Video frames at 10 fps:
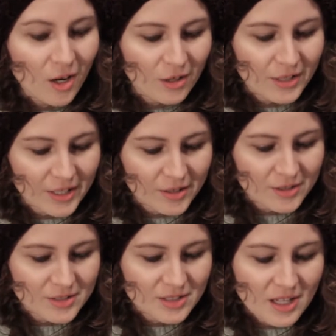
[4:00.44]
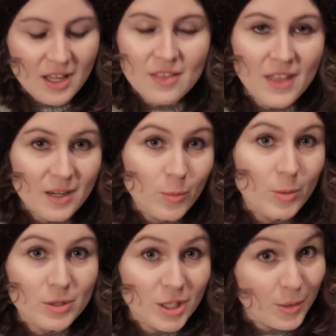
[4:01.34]
our ears. Then we
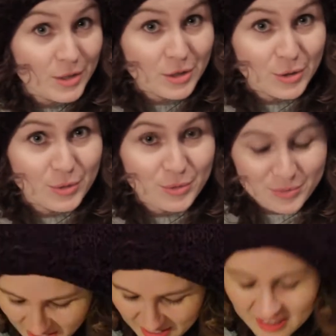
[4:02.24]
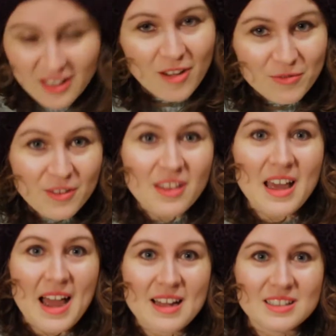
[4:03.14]
will know it too. I loved
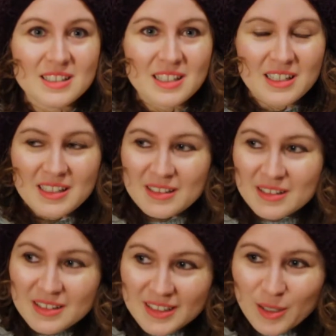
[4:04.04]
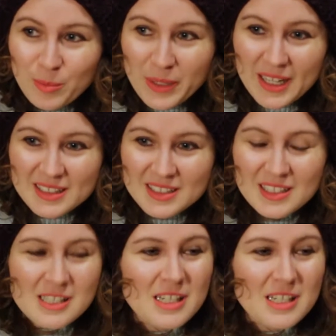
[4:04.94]
that little bit.